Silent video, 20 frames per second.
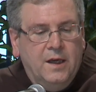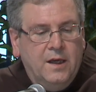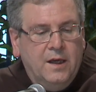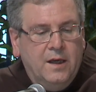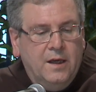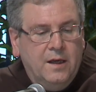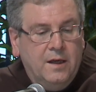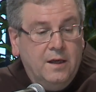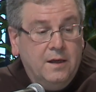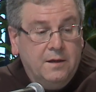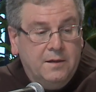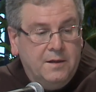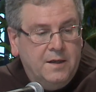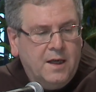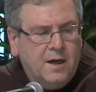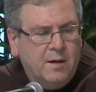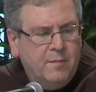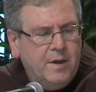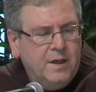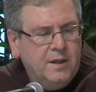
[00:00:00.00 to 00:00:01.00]
other
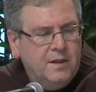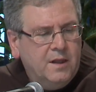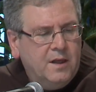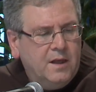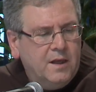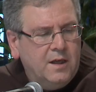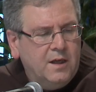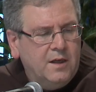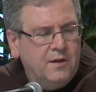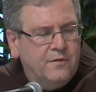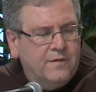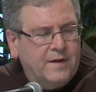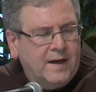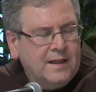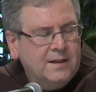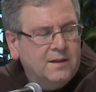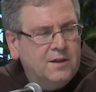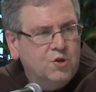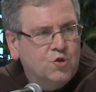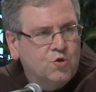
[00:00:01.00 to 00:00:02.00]

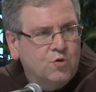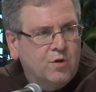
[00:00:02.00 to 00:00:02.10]
cities